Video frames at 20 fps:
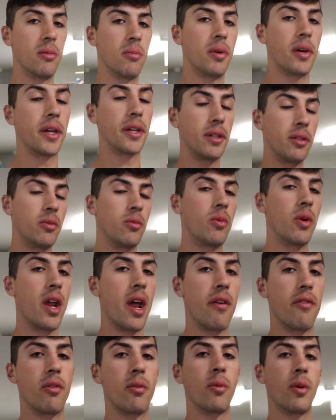But
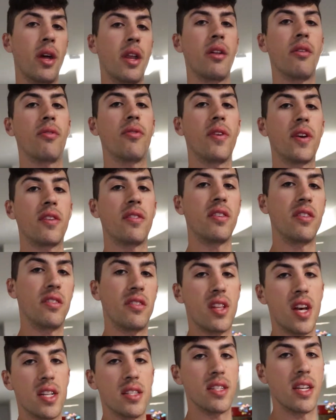whatever, we're gonna fix these
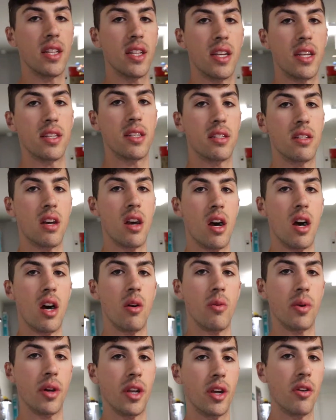studs at least.
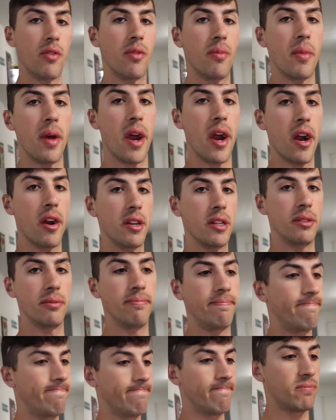We're gonna go from there and
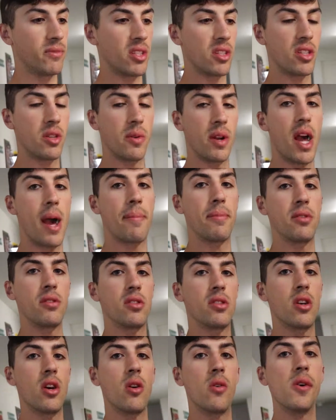see what happens.
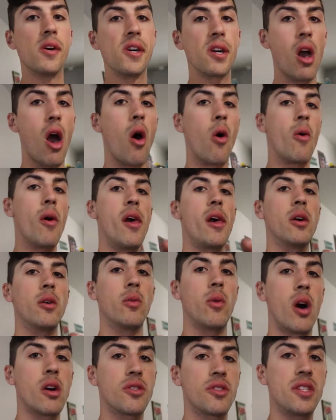So, oh,
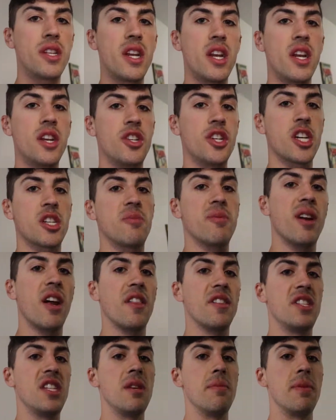we also did an adjustment
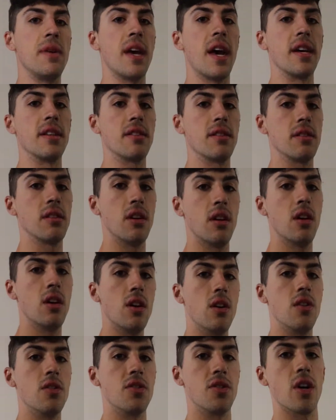on the TPS.
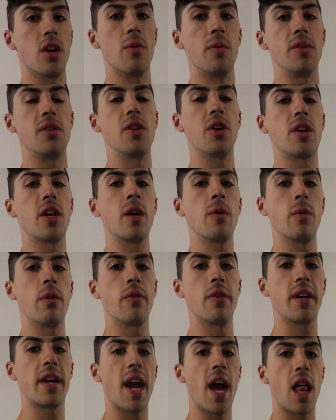So we took it, we
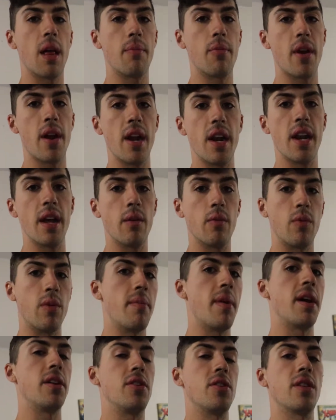recalibrated it, we
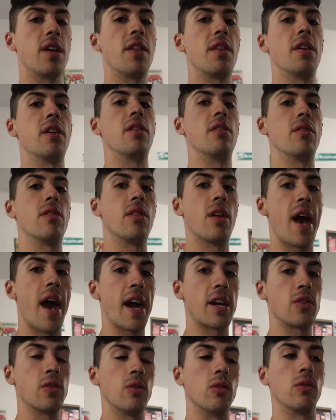made sure that the
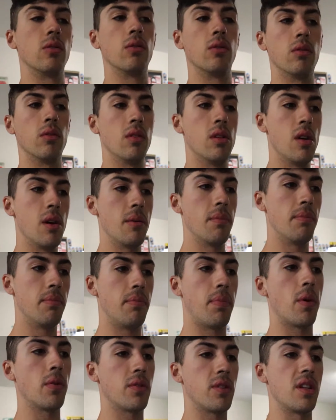actual
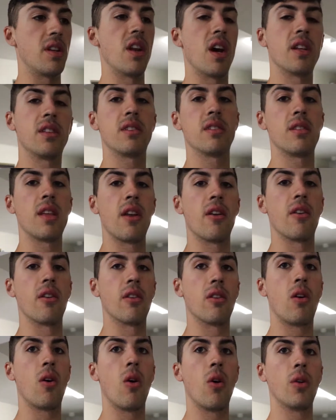bolts and nuts that
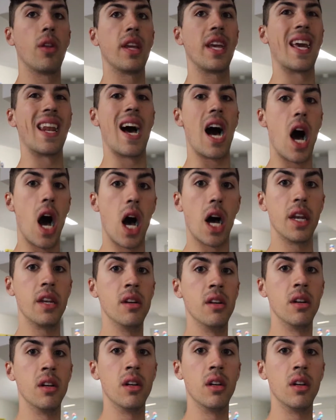are holding it on